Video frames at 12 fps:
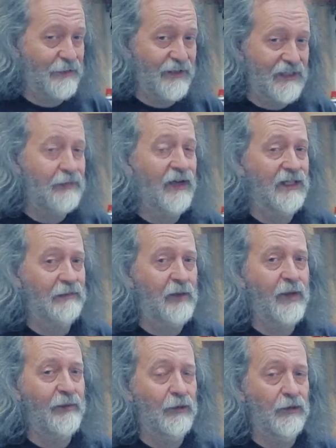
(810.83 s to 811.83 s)
a bit to make them a
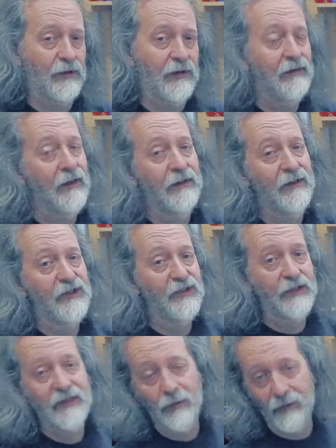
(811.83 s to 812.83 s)
bit more
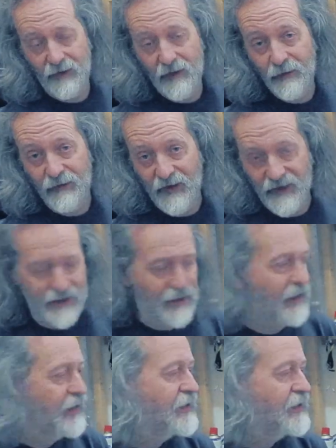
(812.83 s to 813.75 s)
suitable for improvising.